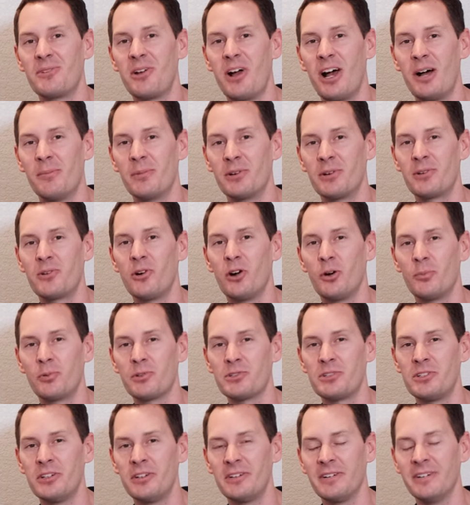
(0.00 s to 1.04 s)
common
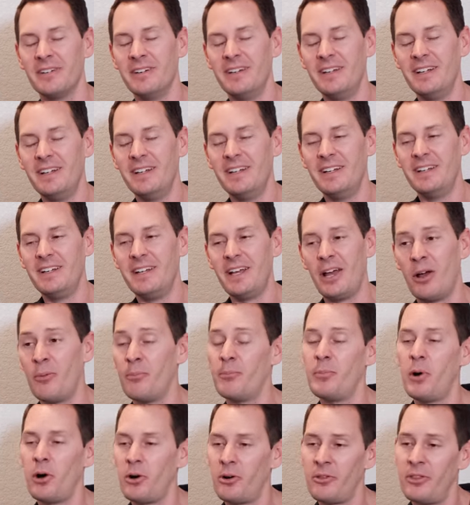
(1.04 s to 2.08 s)
culprit here.
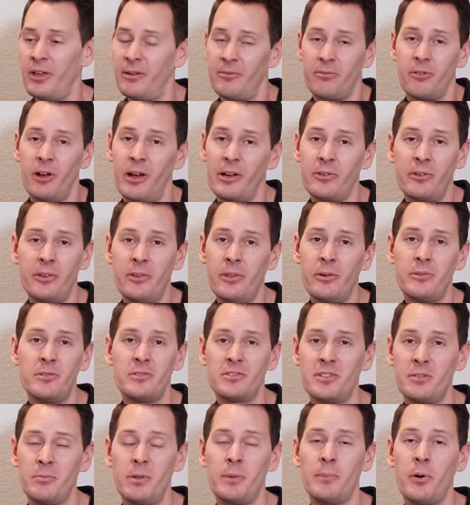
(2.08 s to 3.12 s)
Part of that, frankly, though,
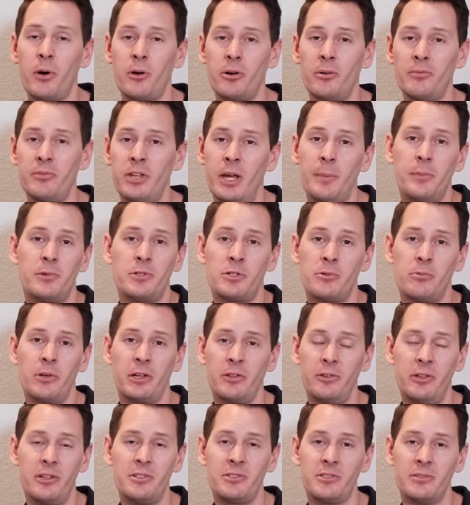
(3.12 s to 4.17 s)
just could be part of temperature
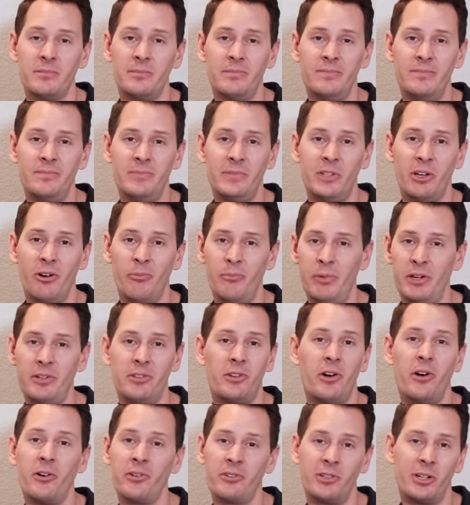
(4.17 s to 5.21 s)
regulation. You know, big
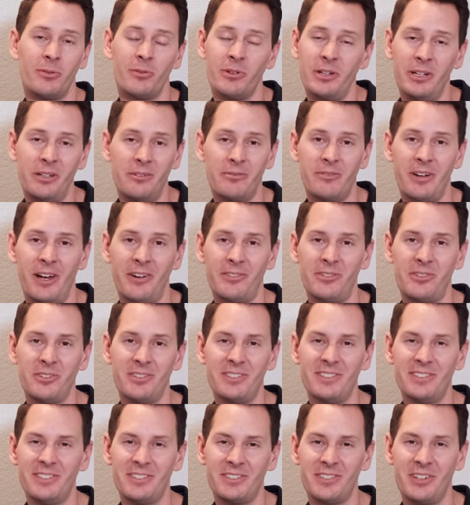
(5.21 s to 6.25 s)
dogs overheat
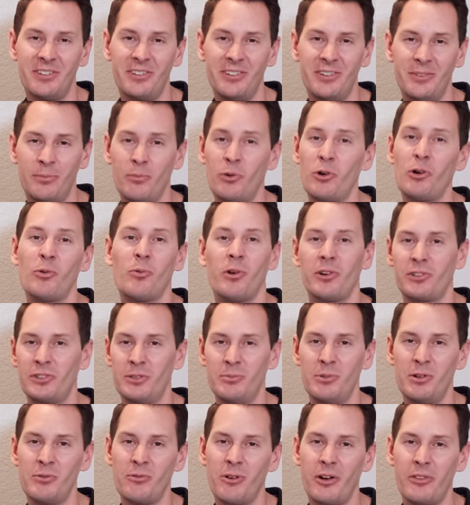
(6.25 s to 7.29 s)
faster just because it's more work
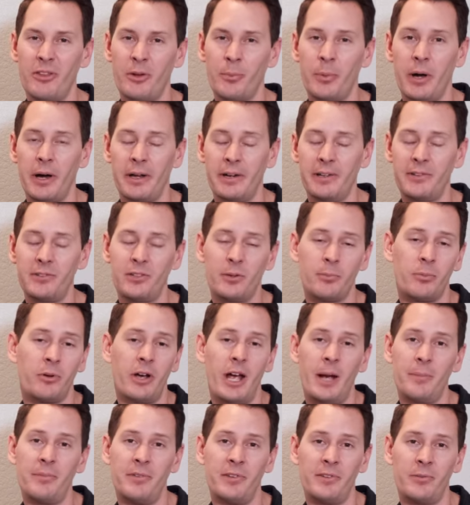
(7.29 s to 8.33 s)
to move around their body. So
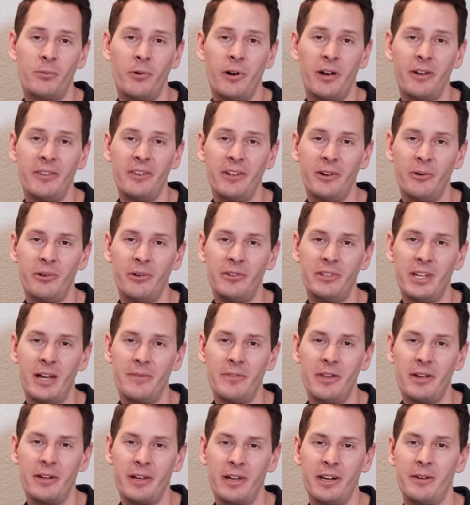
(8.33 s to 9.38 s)
perhaps that's why they always have
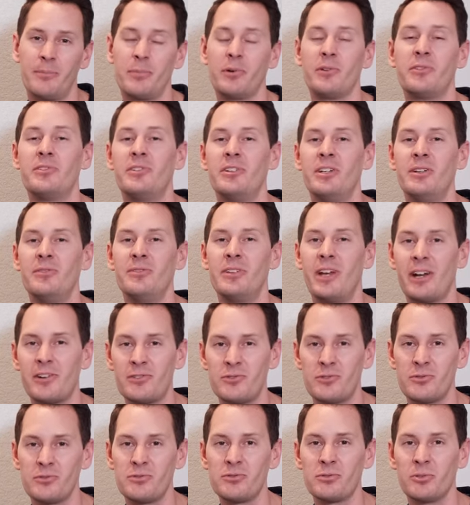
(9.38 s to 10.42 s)
that kind of perceived
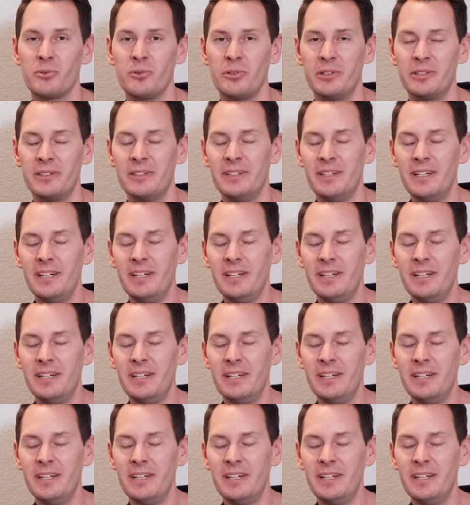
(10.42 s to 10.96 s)
extra drooling.